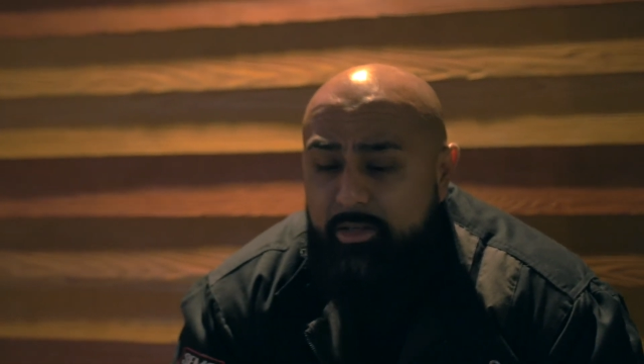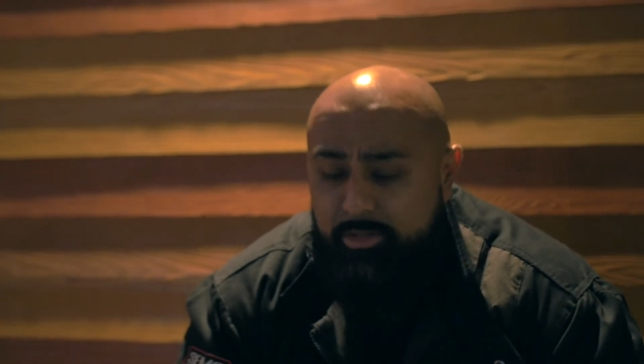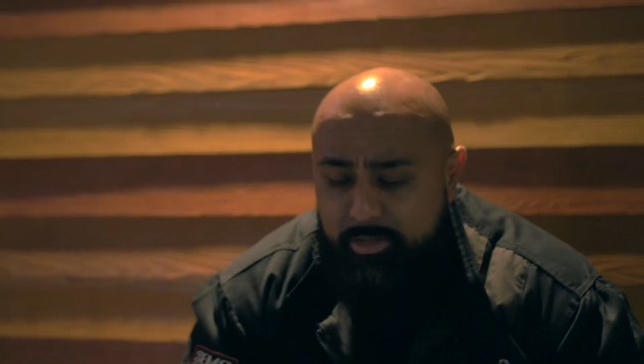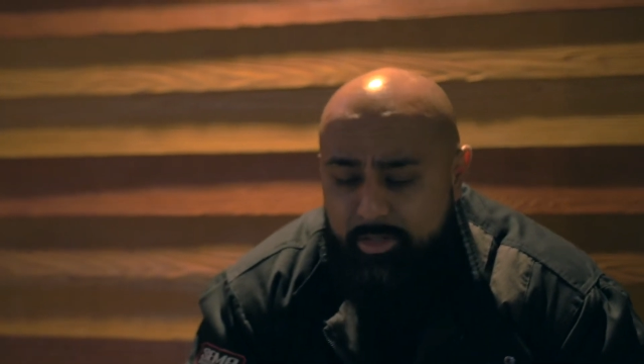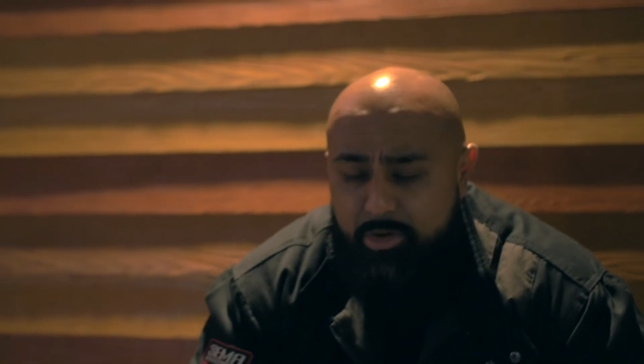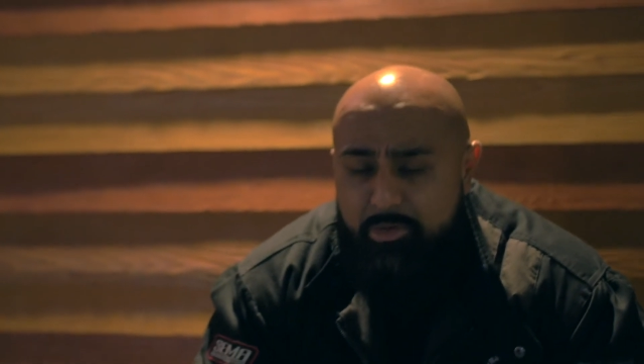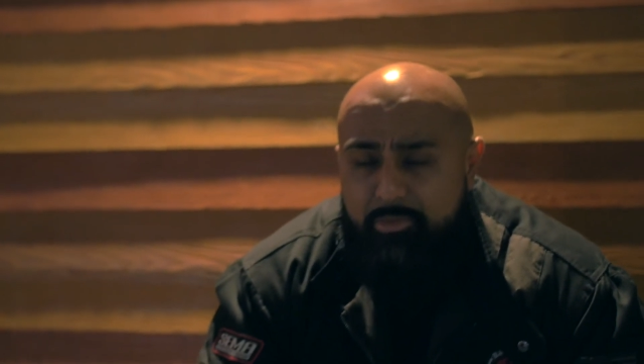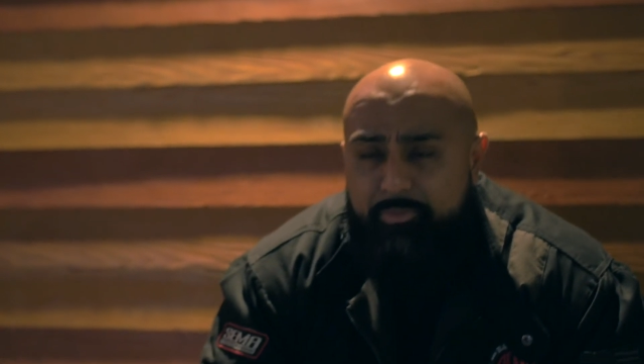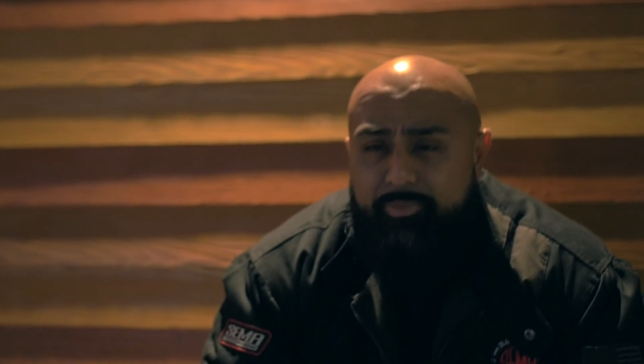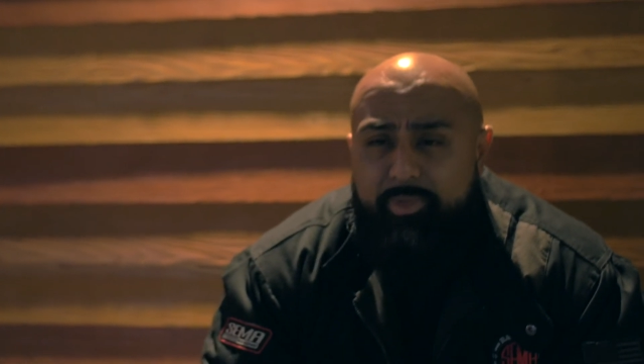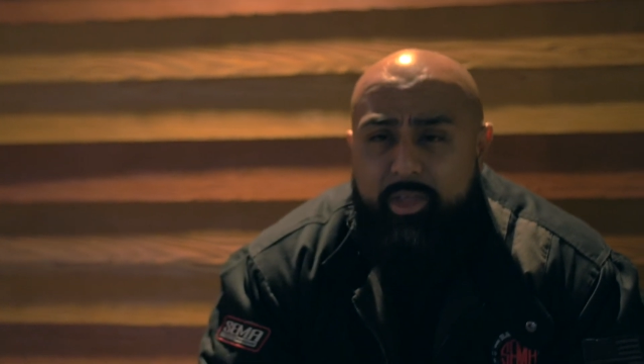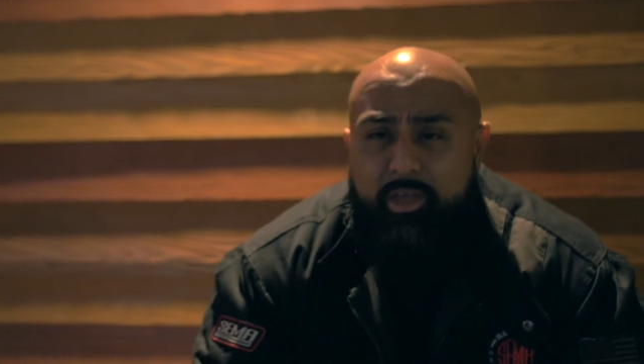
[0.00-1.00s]
So,
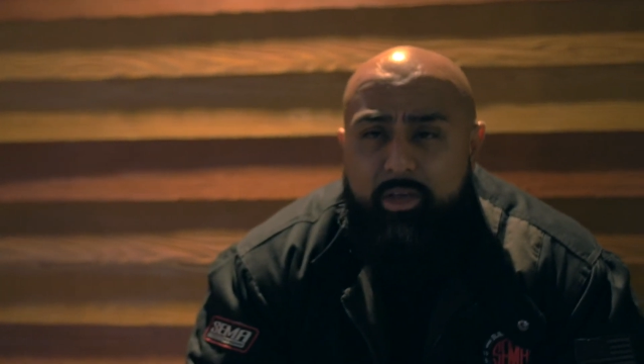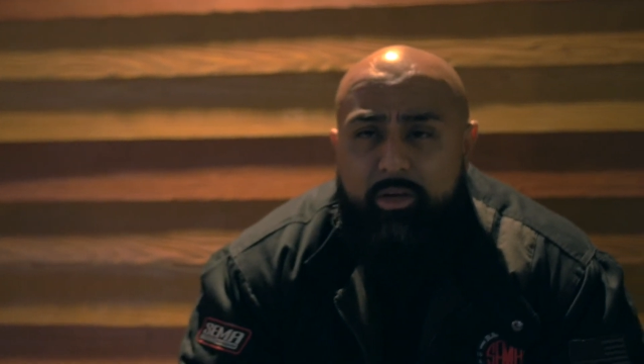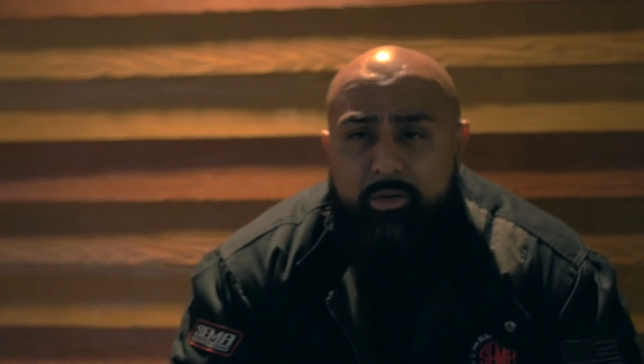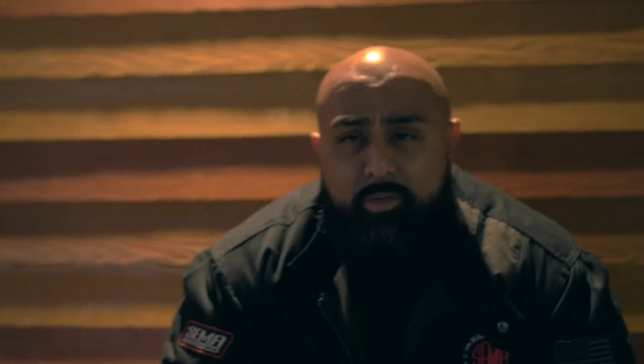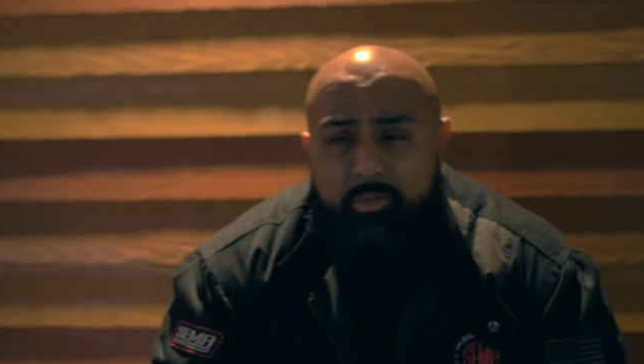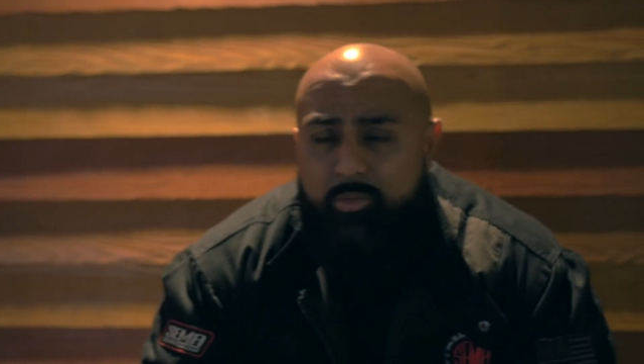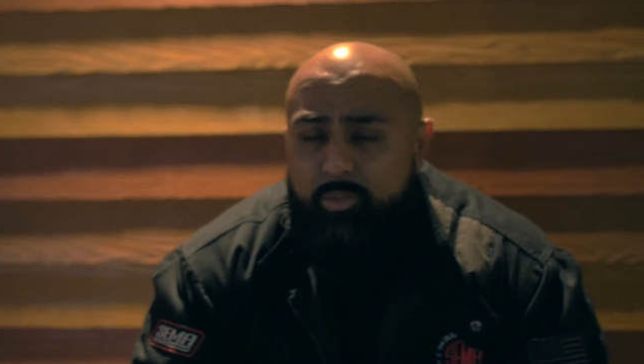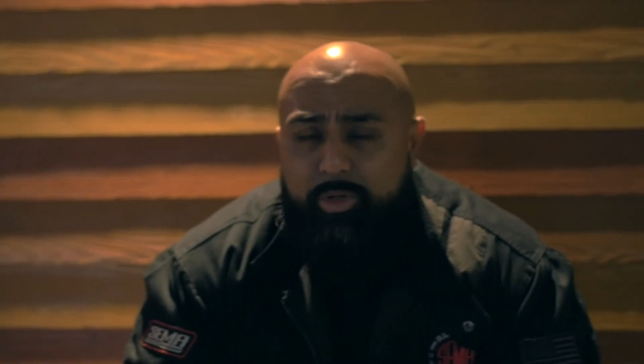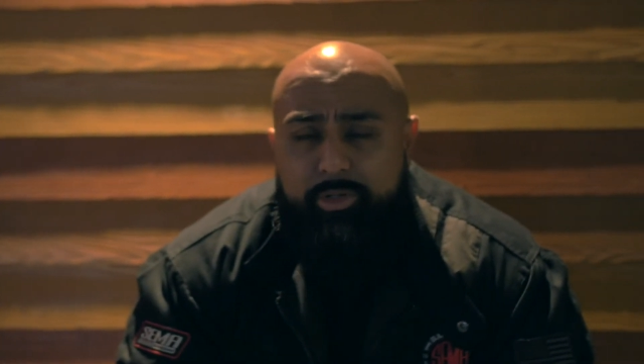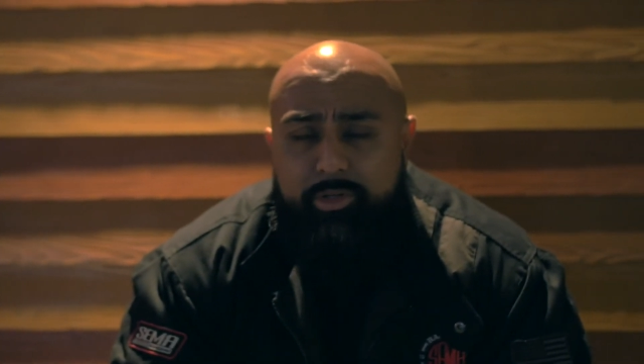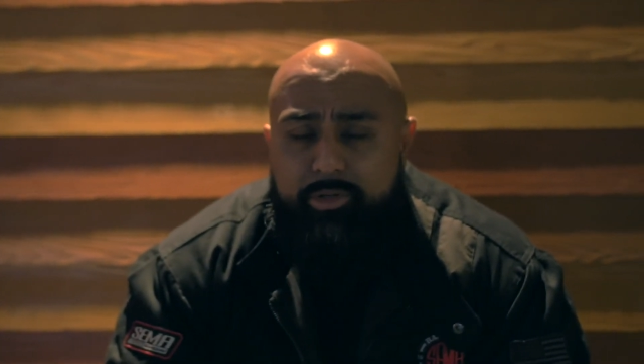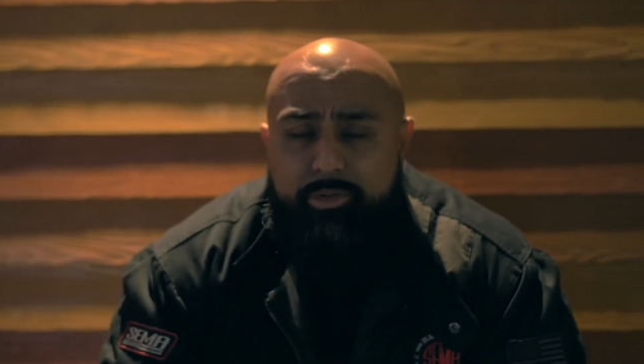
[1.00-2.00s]

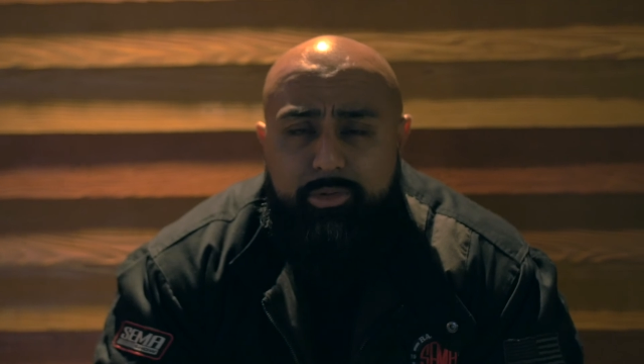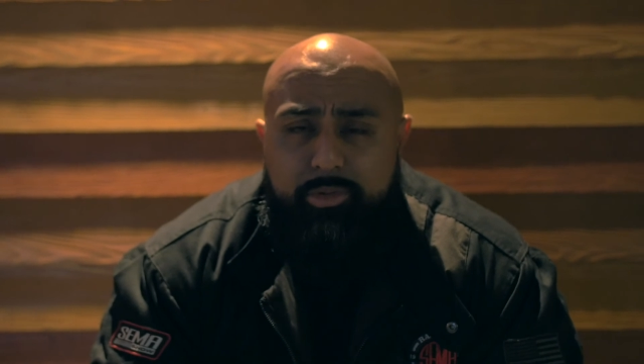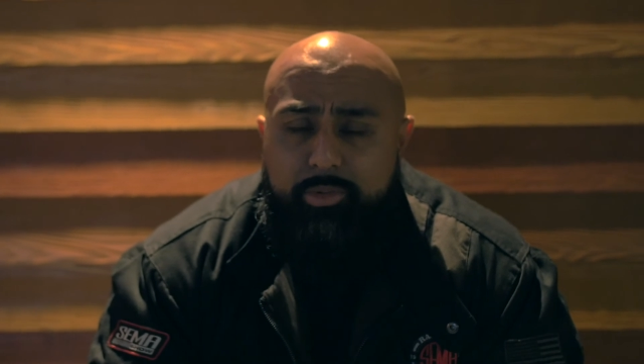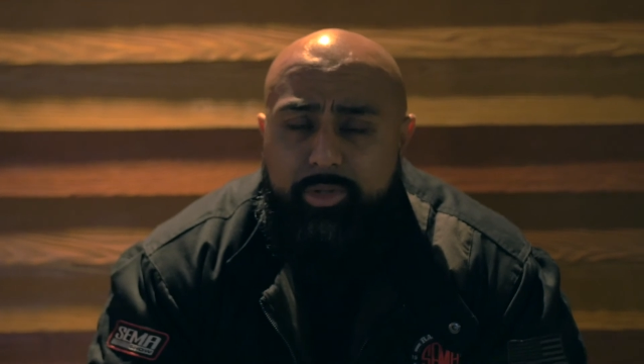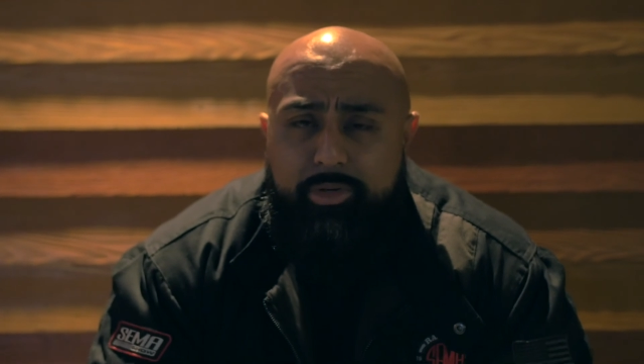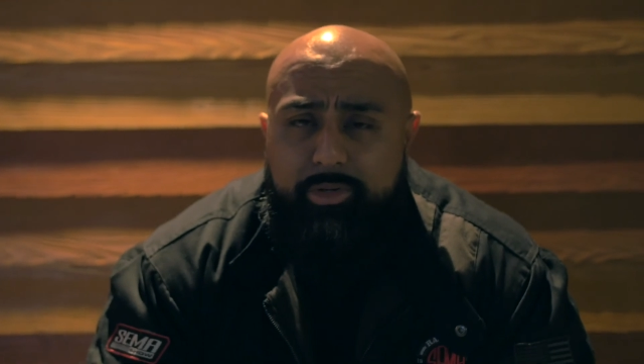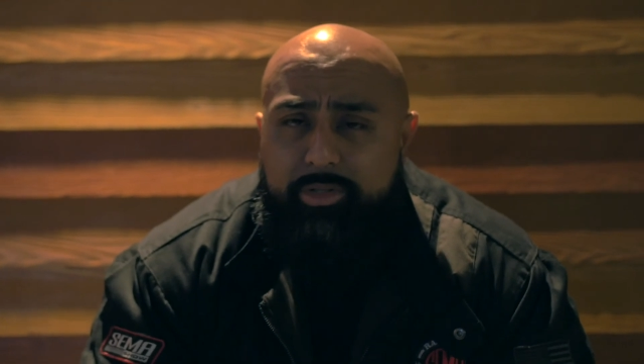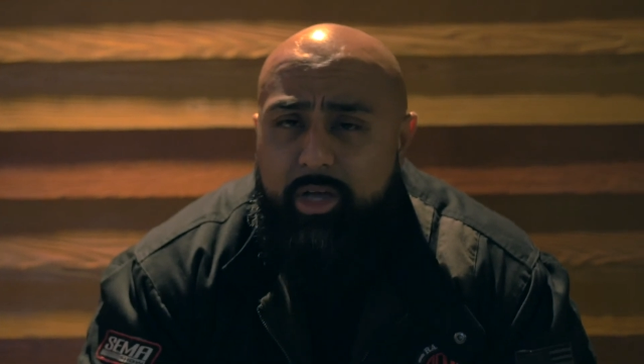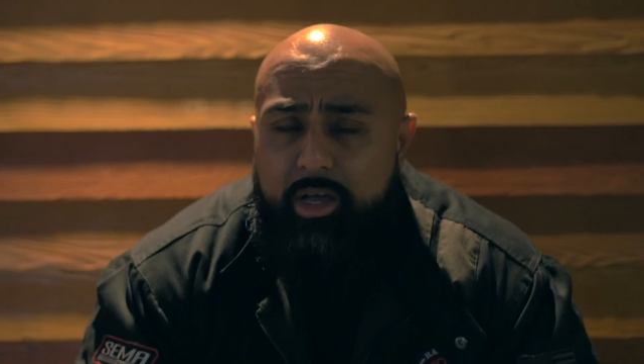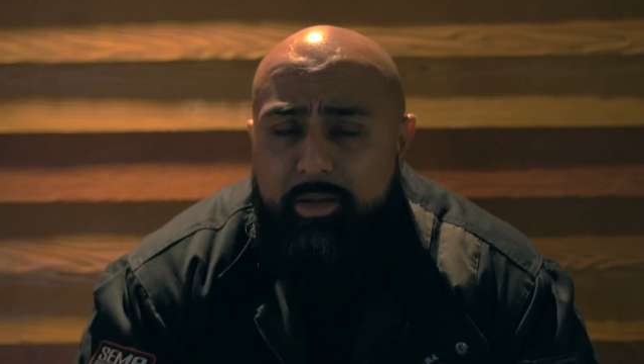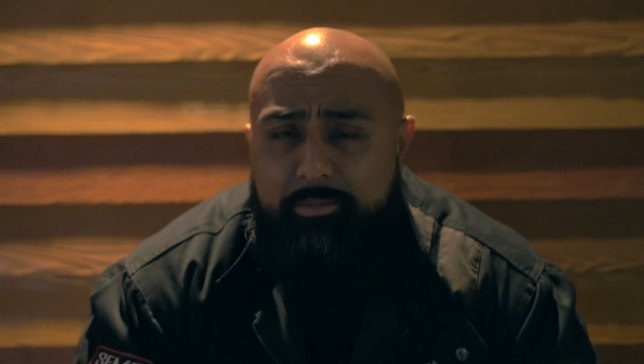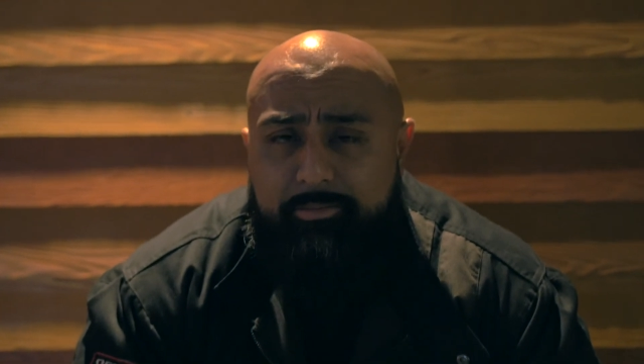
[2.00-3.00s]
what do you do with your
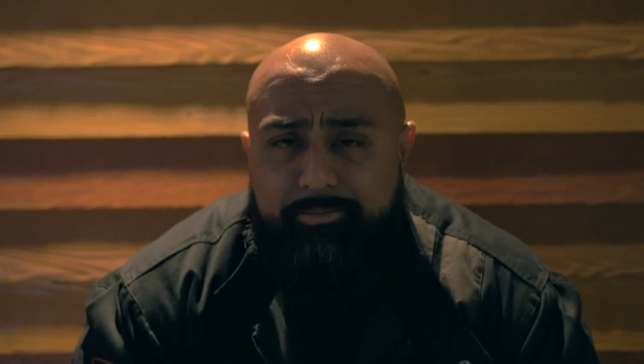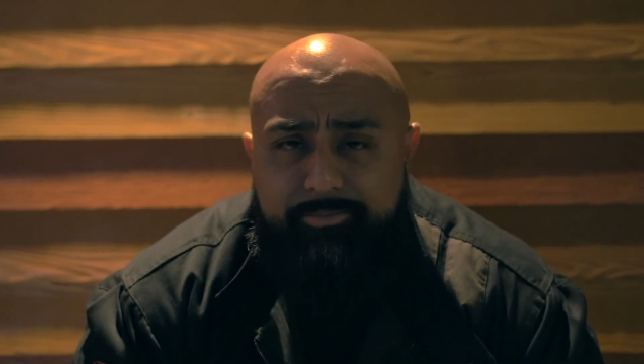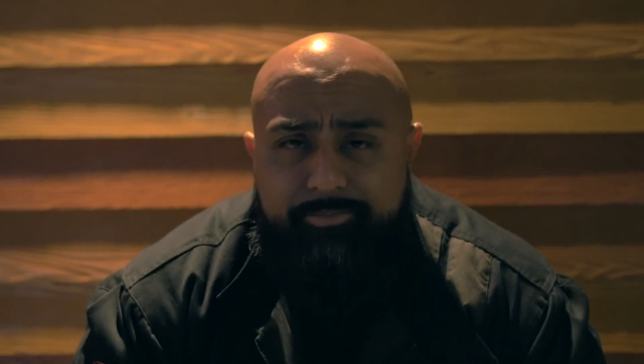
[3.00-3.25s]
time?